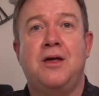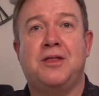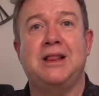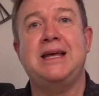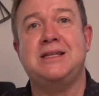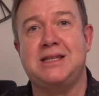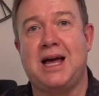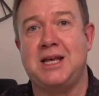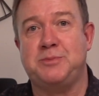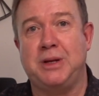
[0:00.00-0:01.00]
The link to
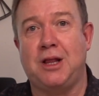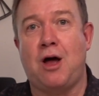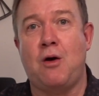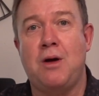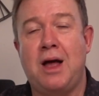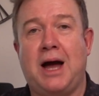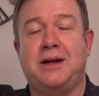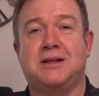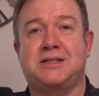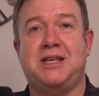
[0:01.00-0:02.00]
that is below
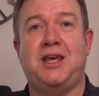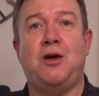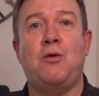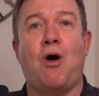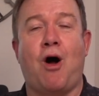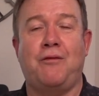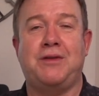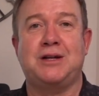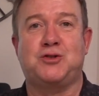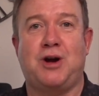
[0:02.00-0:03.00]
and I'll see you on
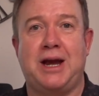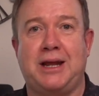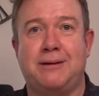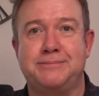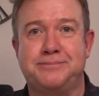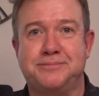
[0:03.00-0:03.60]
that training.